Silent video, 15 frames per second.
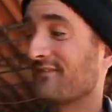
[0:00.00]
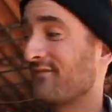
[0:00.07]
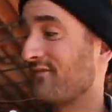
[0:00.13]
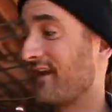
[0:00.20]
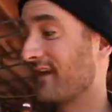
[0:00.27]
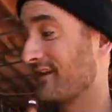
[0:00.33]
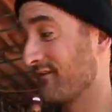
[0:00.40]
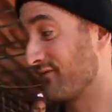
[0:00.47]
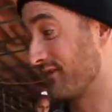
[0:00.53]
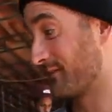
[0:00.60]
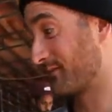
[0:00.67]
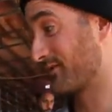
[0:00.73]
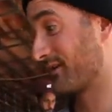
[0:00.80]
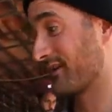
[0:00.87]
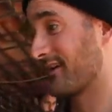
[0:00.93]
fakie
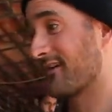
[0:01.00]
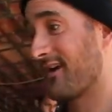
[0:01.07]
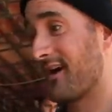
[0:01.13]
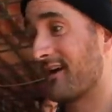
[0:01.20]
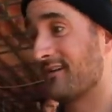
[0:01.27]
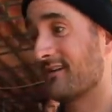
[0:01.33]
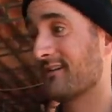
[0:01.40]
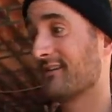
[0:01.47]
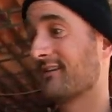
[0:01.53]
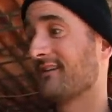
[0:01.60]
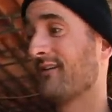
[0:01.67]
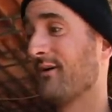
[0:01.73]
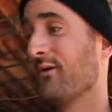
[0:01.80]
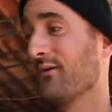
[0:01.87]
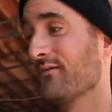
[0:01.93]
flip crooked grind
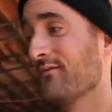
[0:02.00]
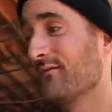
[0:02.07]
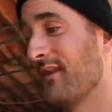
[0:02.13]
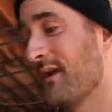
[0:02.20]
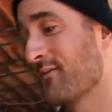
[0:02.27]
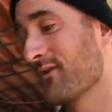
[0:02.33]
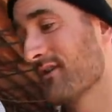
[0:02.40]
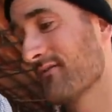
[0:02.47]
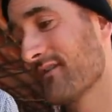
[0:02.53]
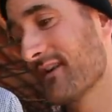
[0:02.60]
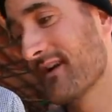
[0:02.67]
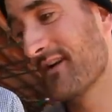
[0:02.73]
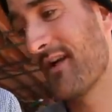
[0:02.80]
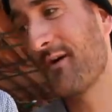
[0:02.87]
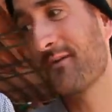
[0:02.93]
in an old neighborhood
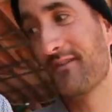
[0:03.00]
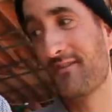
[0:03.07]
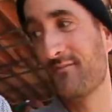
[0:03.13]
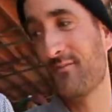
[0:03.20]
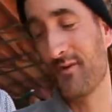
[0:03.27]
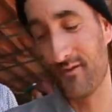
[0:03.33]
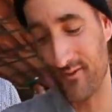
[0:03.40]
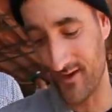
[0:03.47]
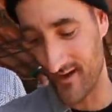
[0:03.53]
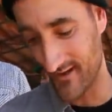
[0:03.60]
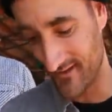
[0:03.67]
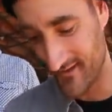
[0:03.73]
video. That was pretty rad.